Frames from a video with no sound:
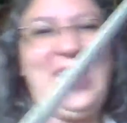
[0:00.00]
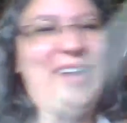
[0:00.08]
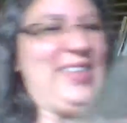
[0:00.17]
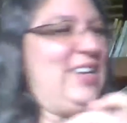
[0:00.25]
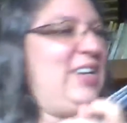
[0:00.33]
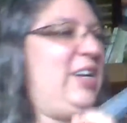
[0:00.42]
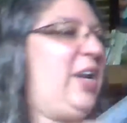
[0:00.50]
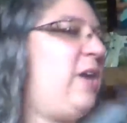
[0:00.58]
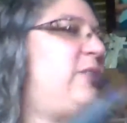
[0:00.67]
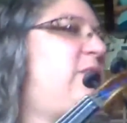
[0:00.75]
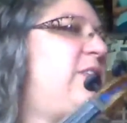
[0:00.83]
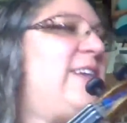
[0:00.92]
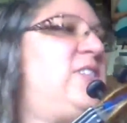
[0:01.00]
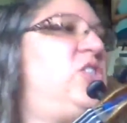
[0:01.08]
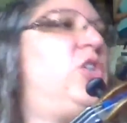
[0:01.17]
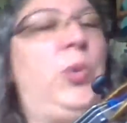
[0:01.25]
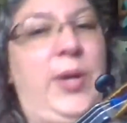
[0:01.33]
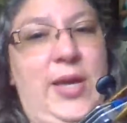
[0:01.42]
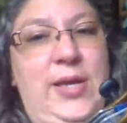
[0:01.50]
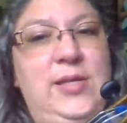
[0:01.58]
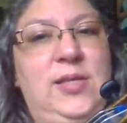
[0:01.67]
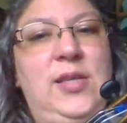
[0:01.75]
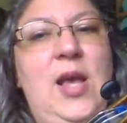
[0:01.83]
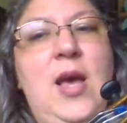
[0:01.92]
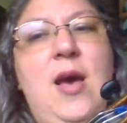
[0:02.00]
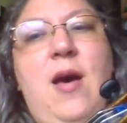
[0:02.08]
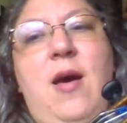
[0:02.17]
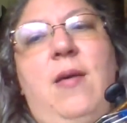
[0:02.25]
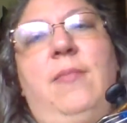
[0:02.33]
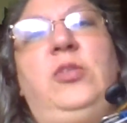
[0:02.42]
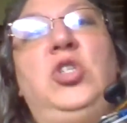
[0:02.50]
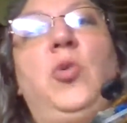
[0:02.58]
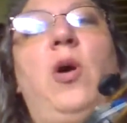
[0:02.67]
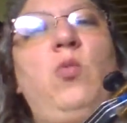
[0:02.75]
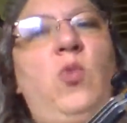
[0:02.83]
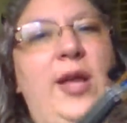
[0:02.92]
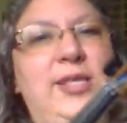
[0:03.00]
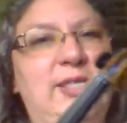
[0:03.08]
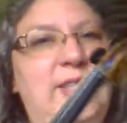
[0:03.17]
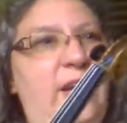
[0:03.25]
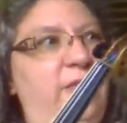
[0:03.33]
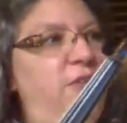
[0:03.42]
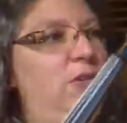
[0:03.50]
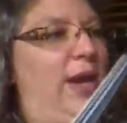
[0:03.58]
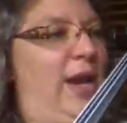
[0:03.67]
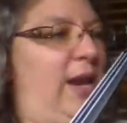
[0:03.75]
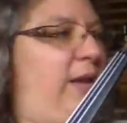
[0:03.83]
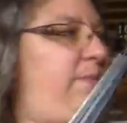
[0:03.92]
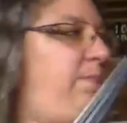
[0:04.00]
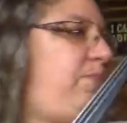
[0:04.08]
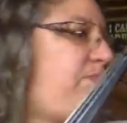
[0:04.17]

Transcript: There you go. So that's your quiz, due on Wednesday if you can.